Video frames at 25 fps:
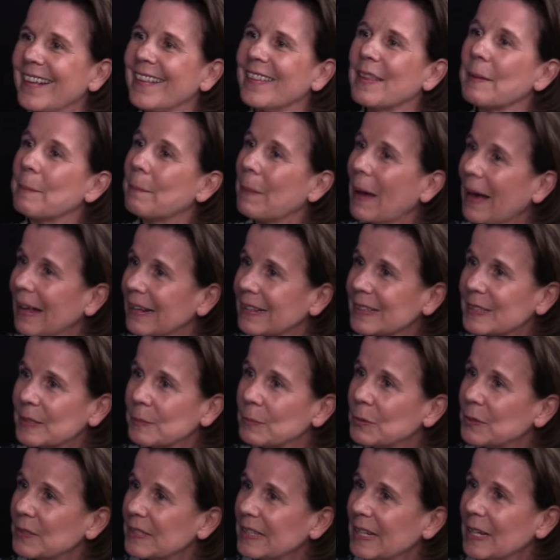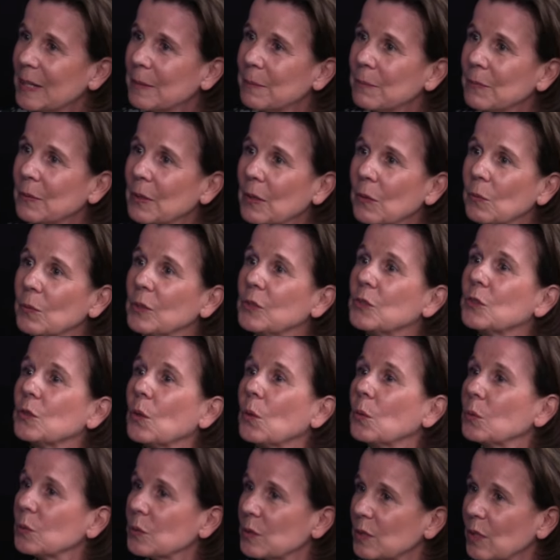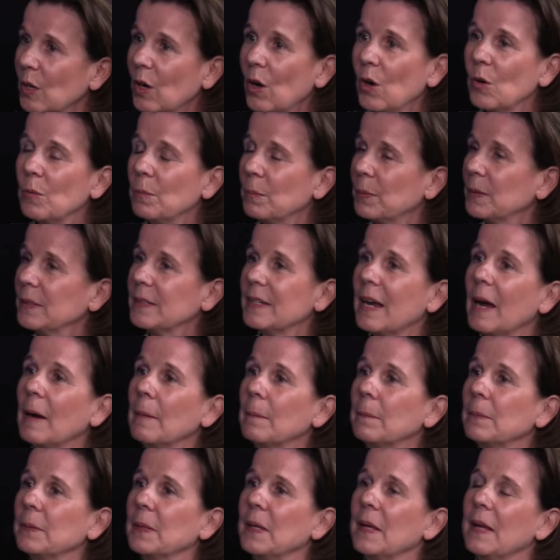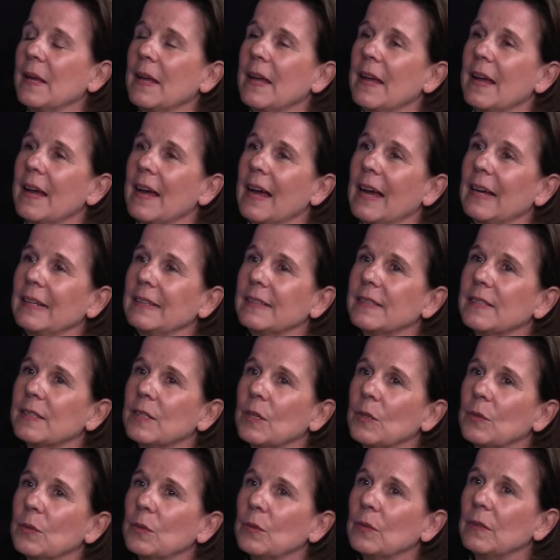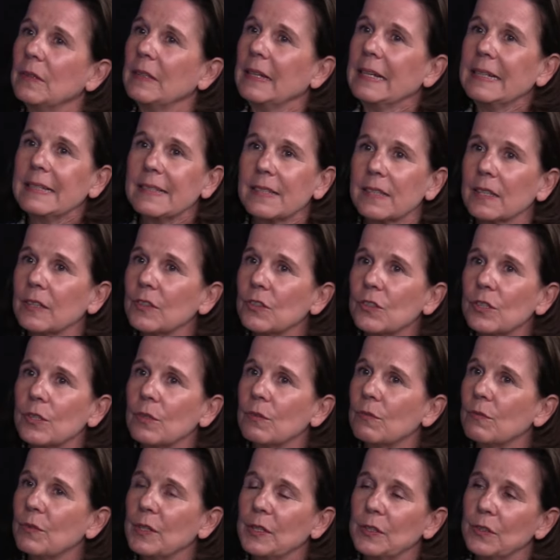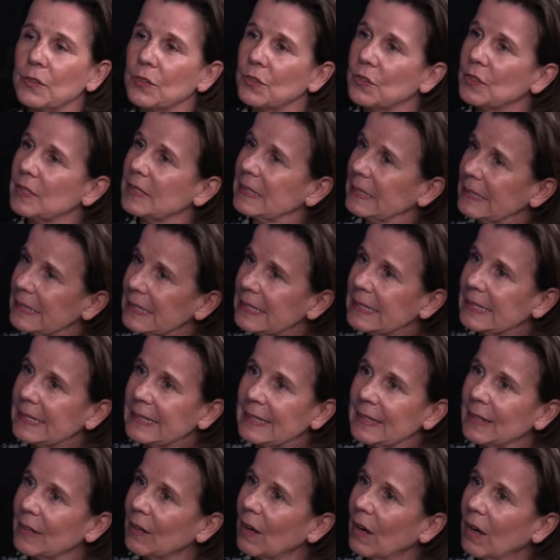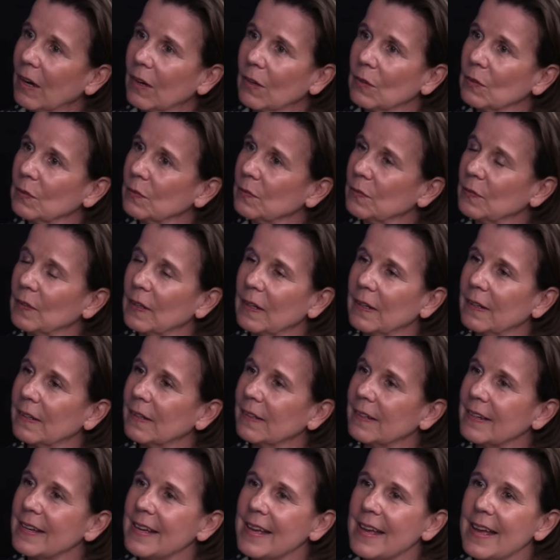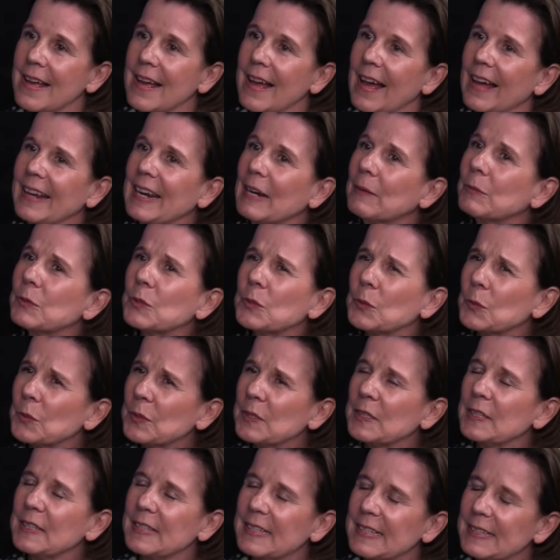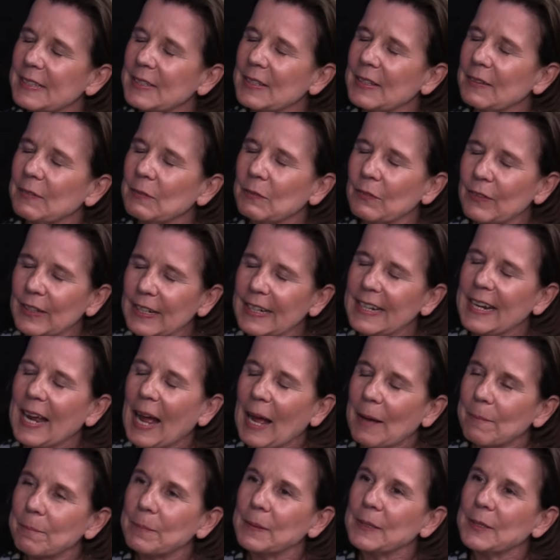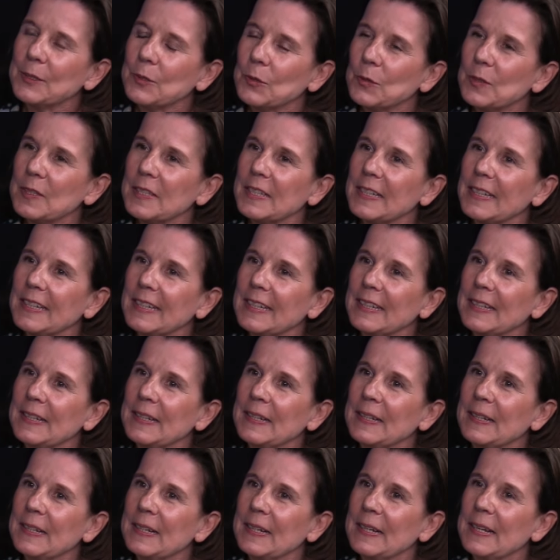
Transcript: the mm. Palace Museum, mm-hmm. which also opened up. And so it's such a rich city mm-hmm. of, uh, and I was also really happy to see